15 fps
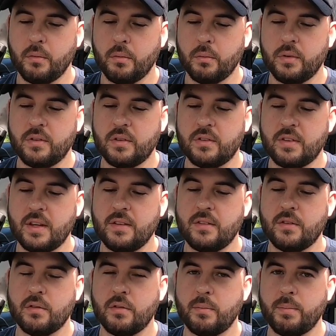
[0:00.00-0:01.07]
was the
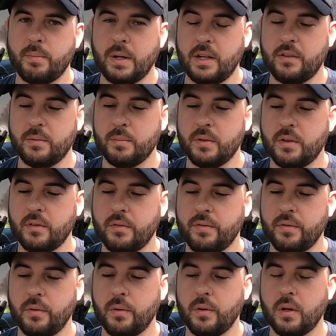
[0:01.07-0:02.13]
sensor replacement
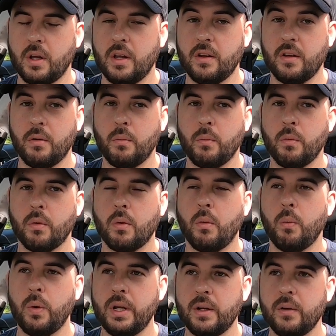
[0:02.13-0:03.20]
for a
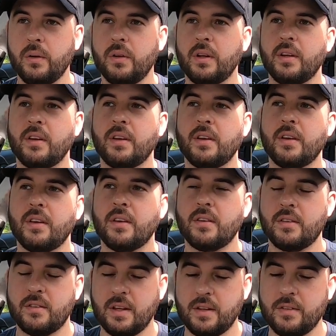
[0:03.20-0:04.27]
wheel
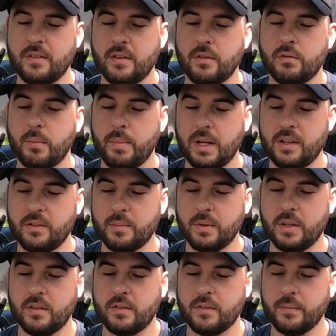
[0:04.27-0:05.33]
sensor
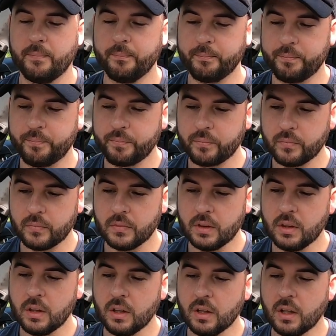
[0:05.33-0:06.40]
replacement.
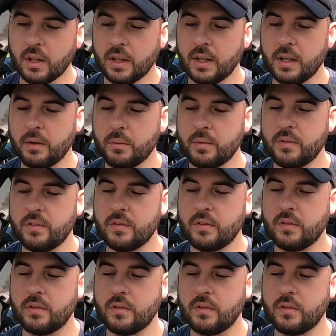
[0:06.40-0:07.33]
It was